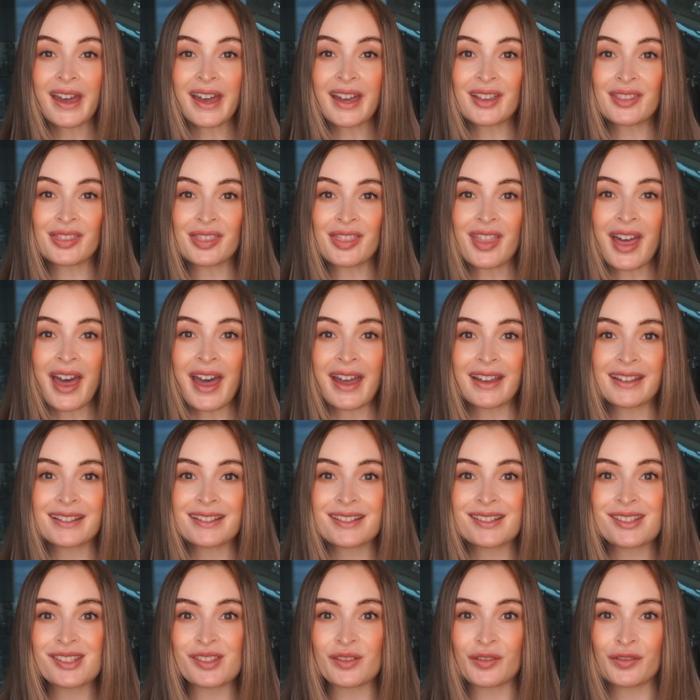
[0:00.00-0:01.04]
And that
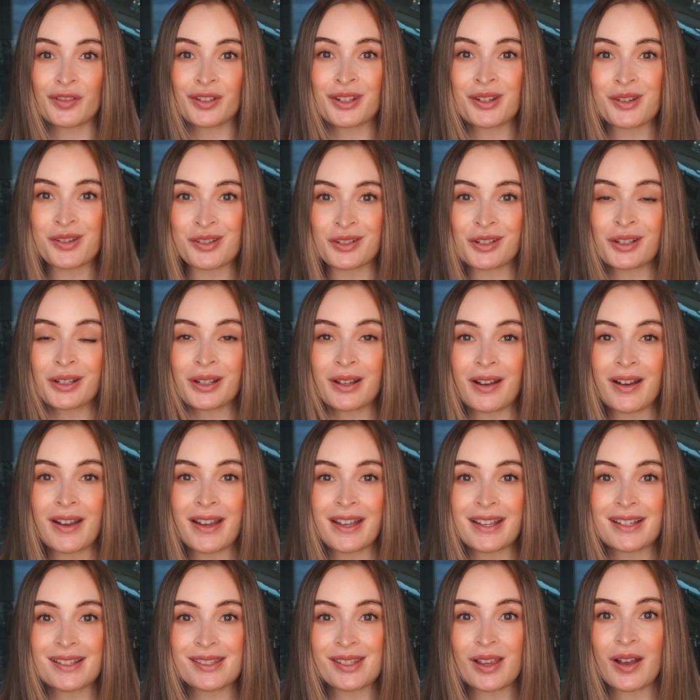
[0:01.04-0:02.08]
is the finished look,
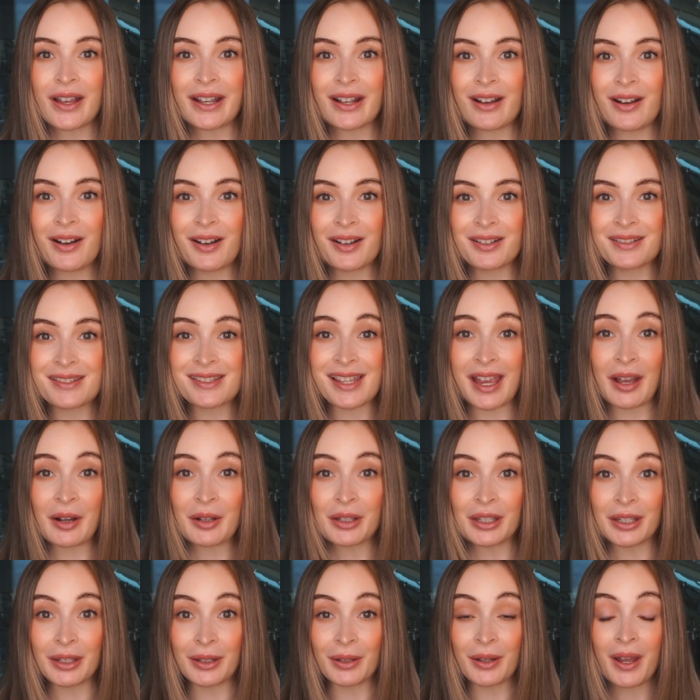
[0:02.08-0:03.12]
guys. I can't tell
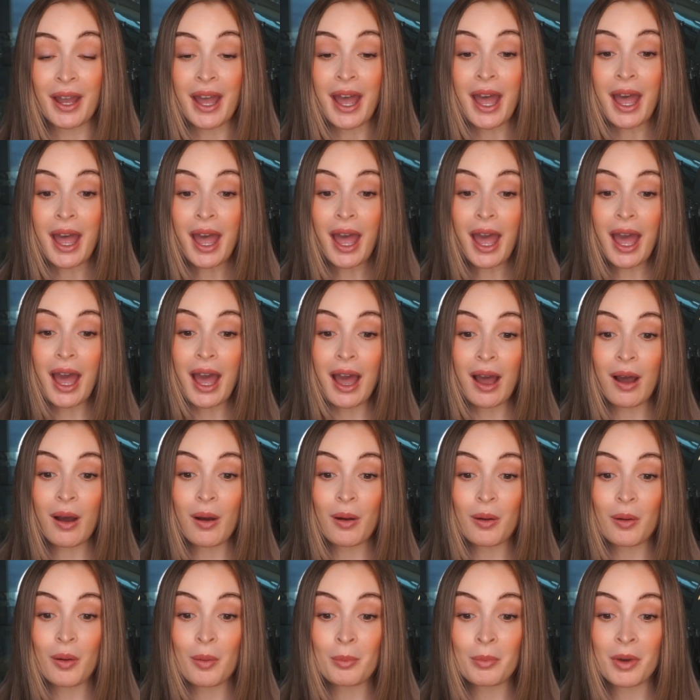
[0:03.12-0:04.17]
you
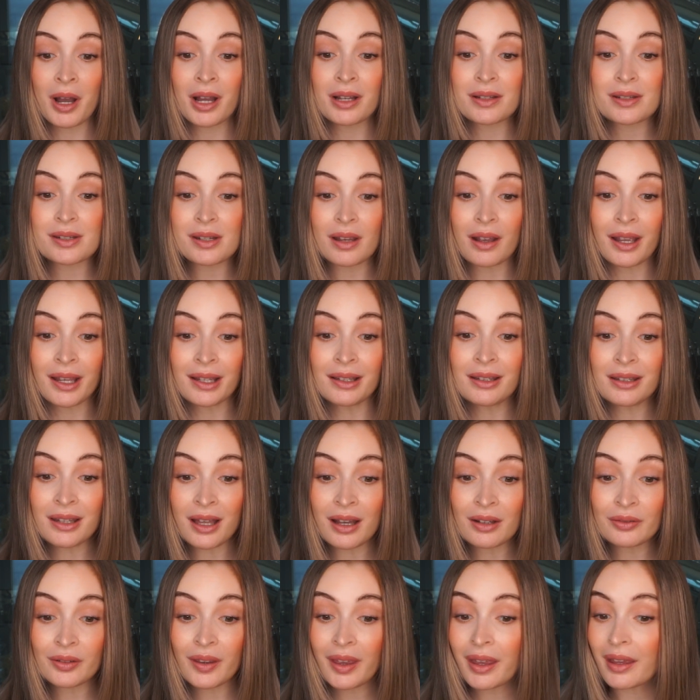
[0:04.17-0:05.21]
how much I
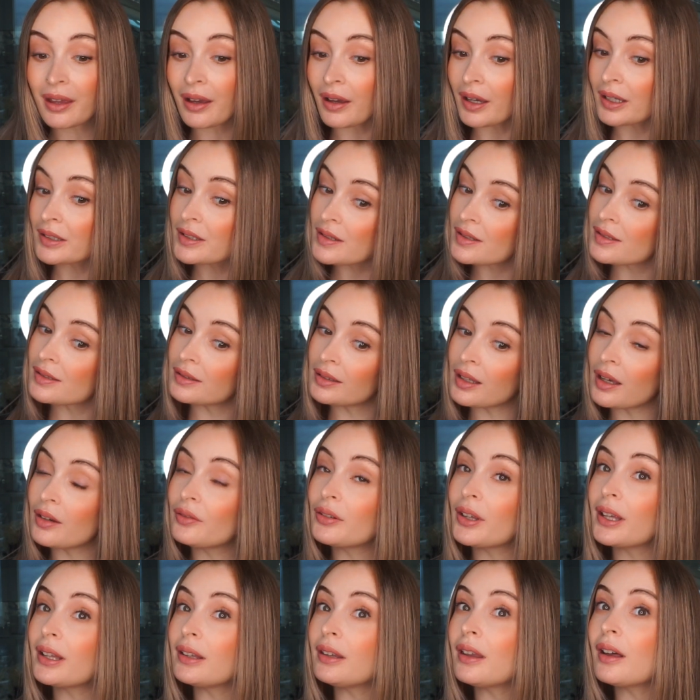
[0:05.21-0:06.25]
love it. I just love
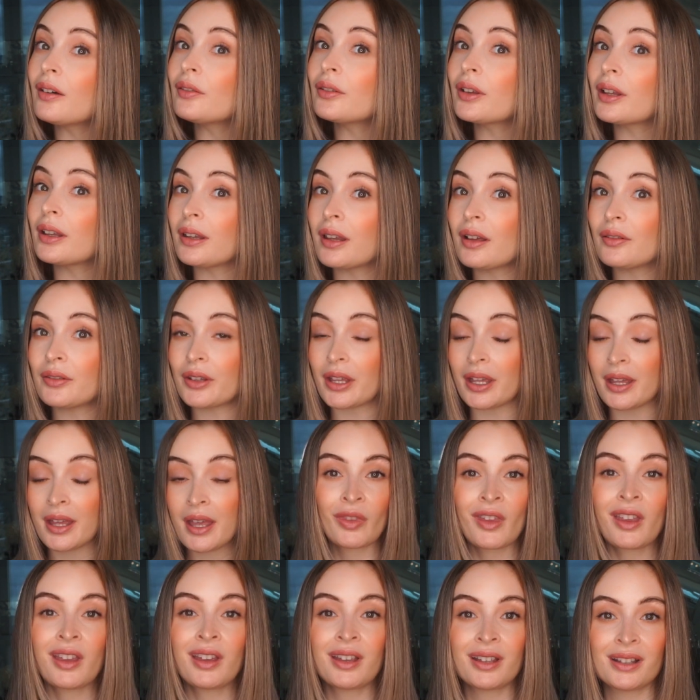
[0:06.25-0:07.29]
it, love it, love it.
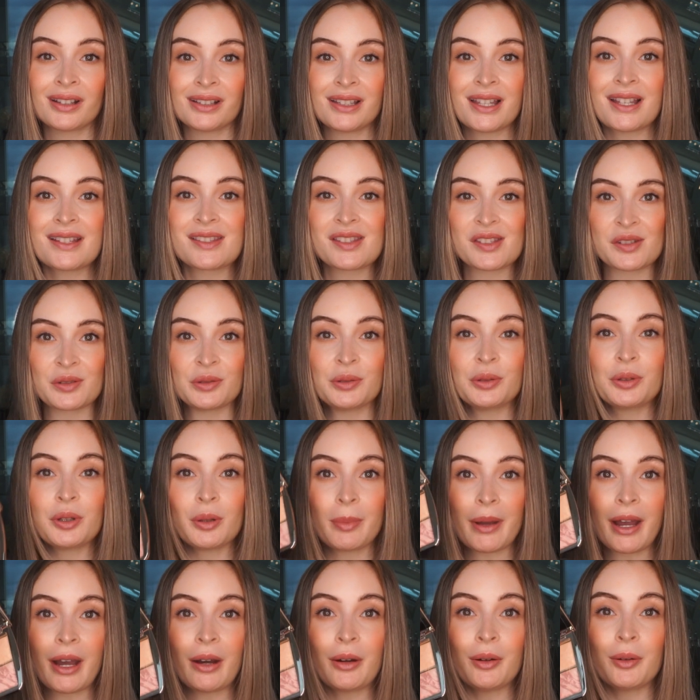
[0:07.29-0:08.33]
Let's talk
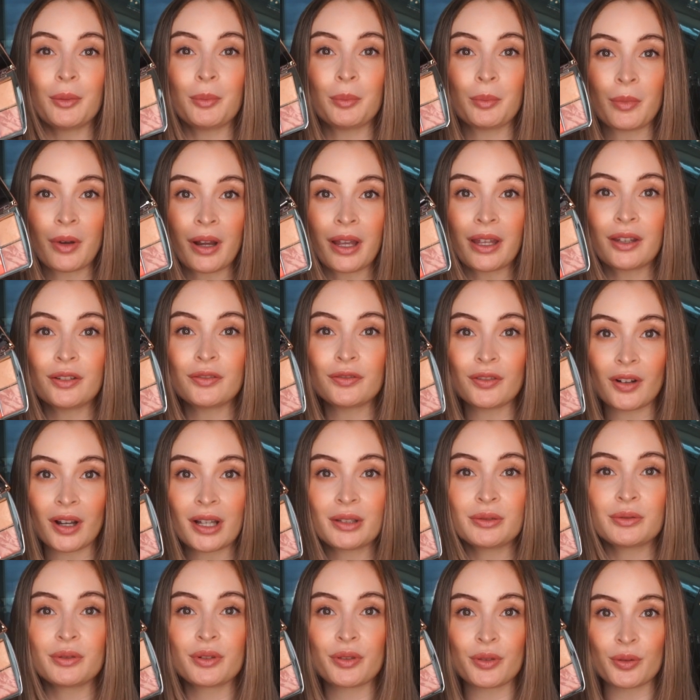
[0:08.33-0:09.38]
about my
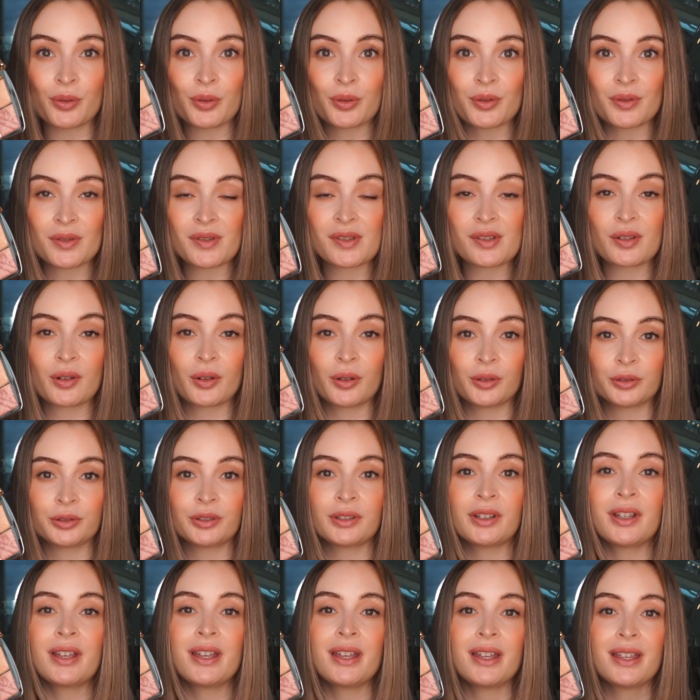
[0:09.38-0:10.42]
final thoughts
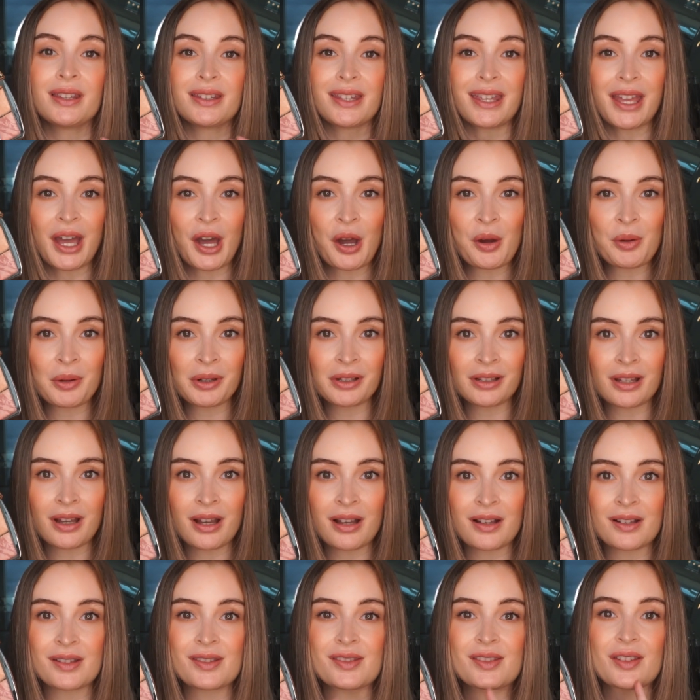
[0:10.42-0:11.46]
on the
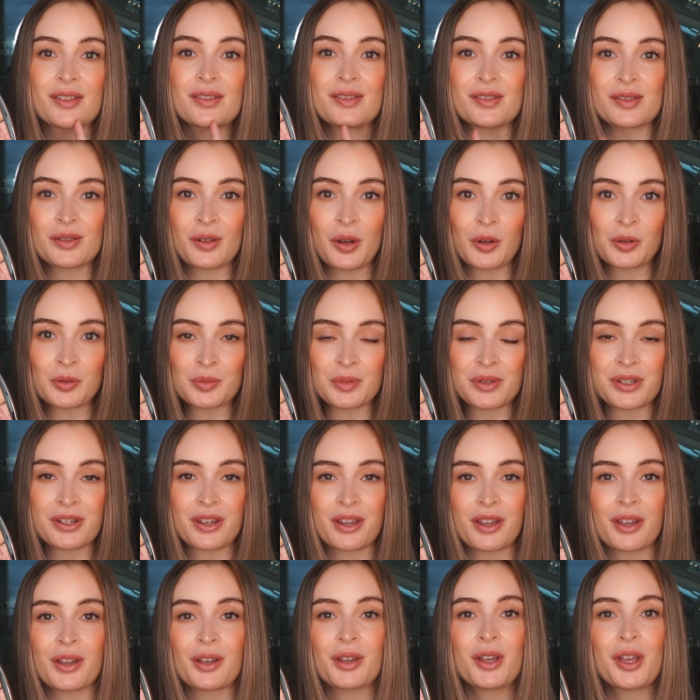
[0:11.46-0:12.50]
Hourglass
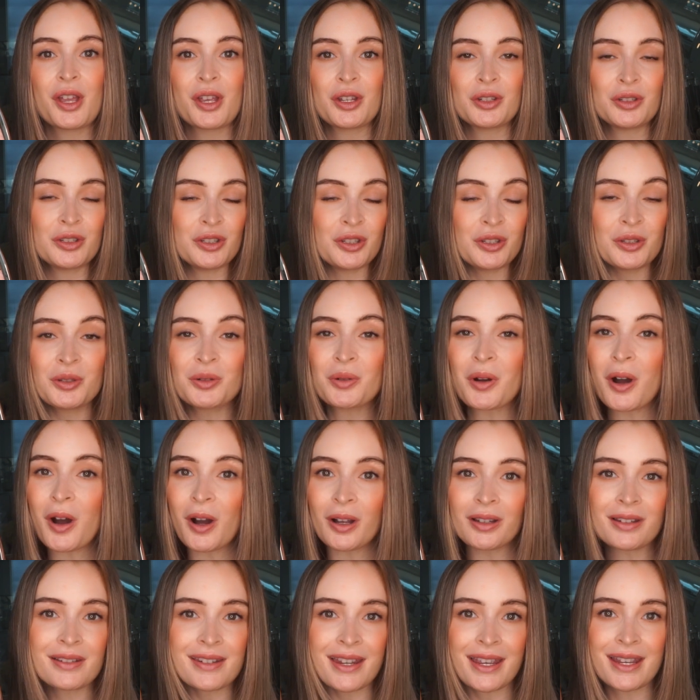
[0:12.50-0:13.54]
Sculpture new
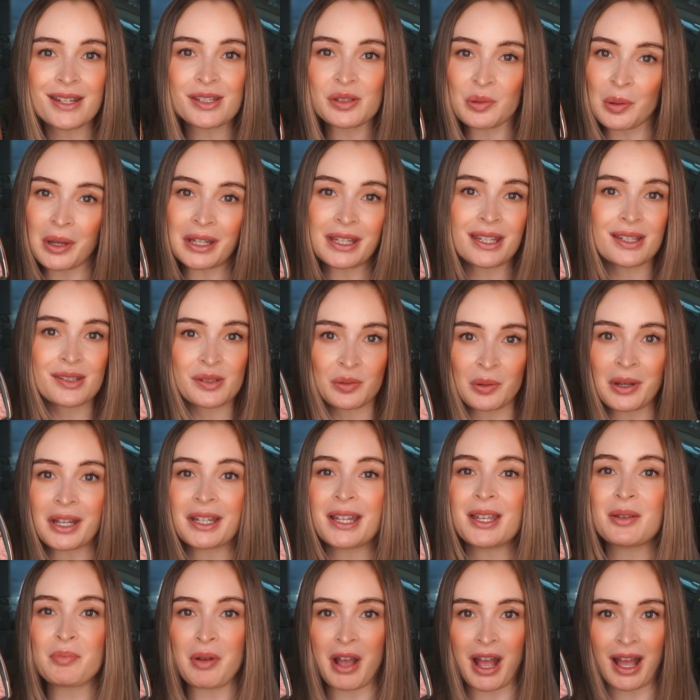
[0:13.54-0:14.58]
Holiday
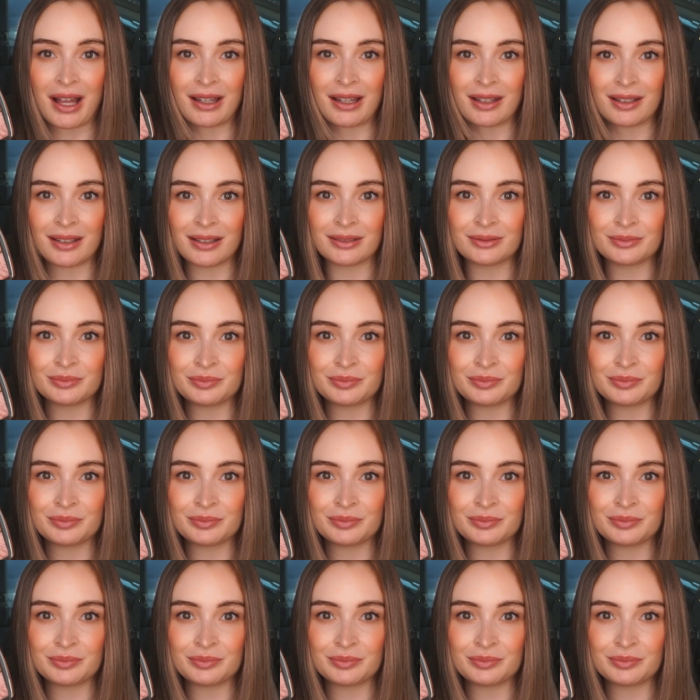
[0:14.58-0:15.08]
2020 palette.